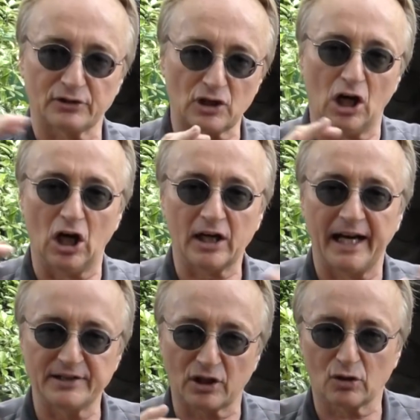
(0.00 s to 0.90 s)
There's all
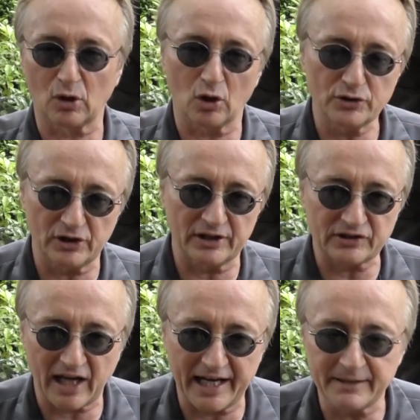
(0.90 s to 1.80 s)
kinds of corrosion
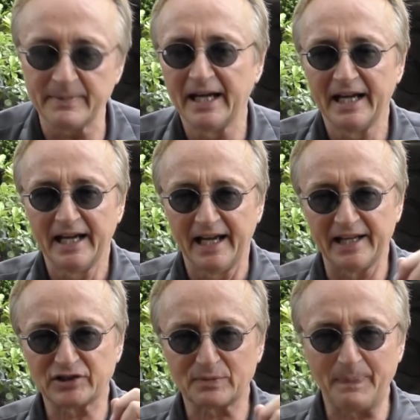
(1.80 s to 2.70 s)
inside them,
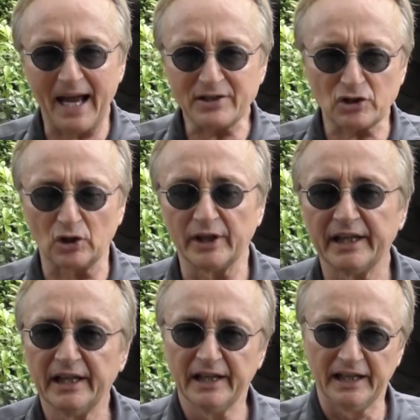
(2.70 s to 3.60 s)

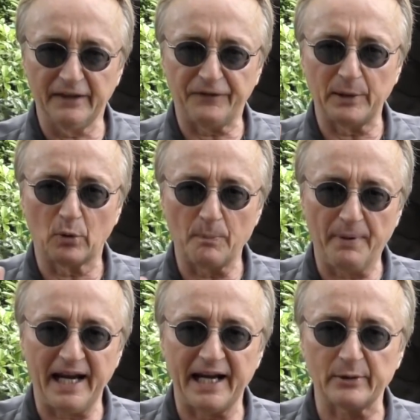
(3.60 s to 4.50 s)
especially if they were
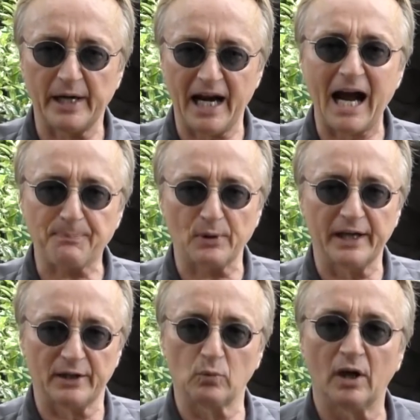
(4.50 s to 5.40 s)
battery operated